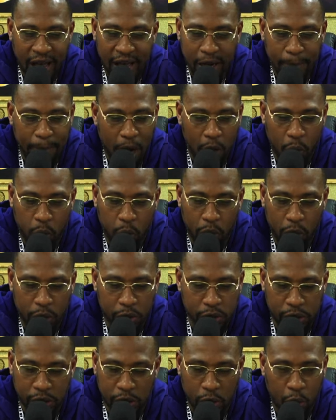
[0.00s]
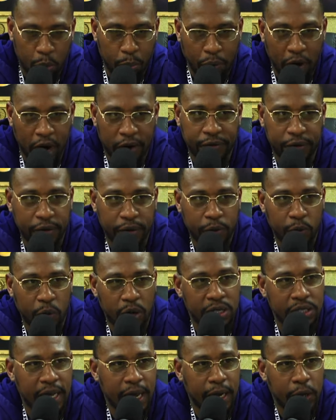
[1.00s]
not about words to no profit.
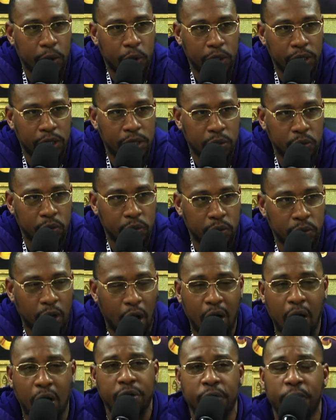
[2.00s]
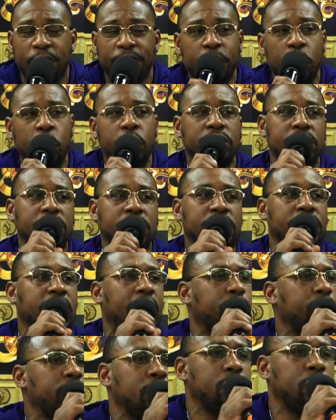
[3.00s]
What is that going into? All the foolishness
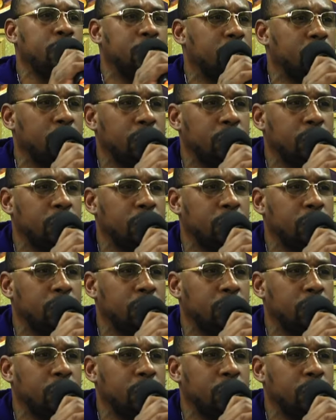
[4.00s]
that we used